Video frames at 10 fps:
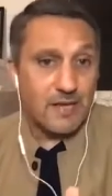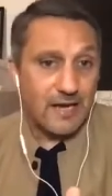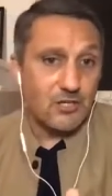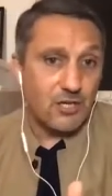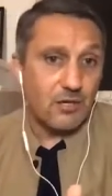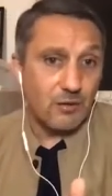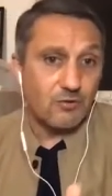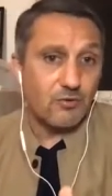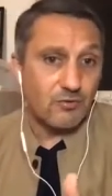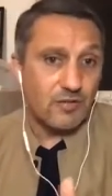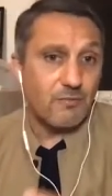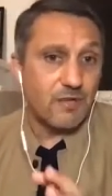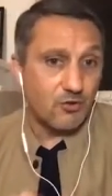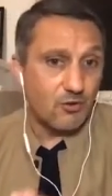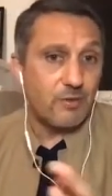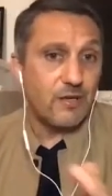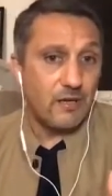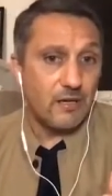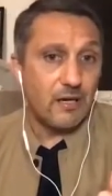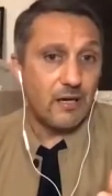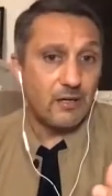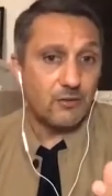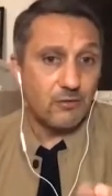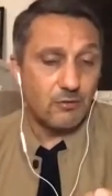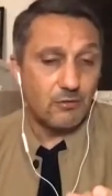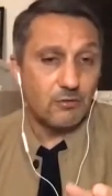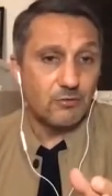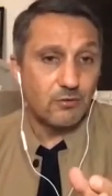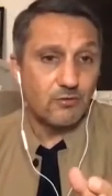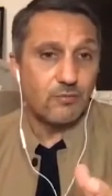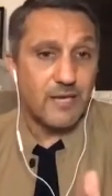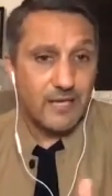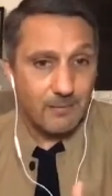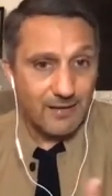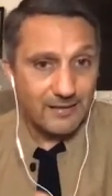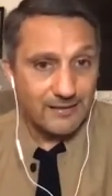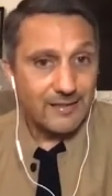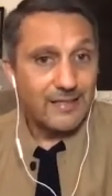actually also something to be to speak about,